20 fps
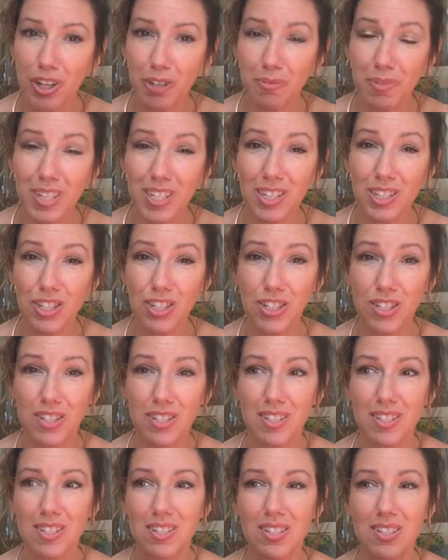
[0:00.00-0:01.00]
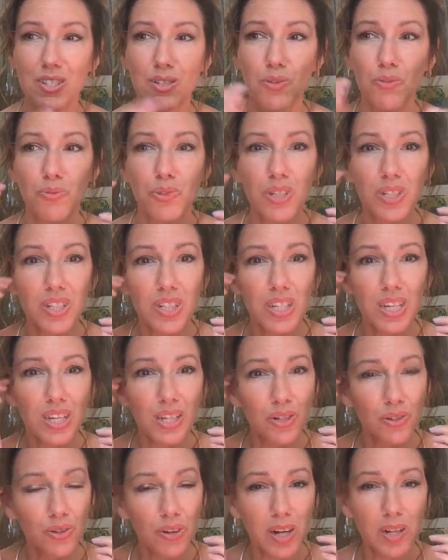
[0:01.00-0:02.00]
me because she's this really
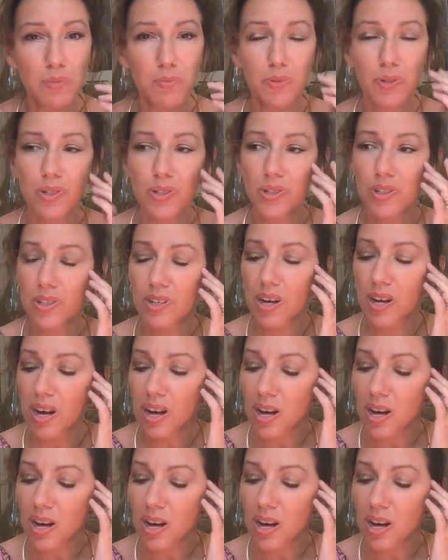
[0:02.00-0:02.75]
incredible,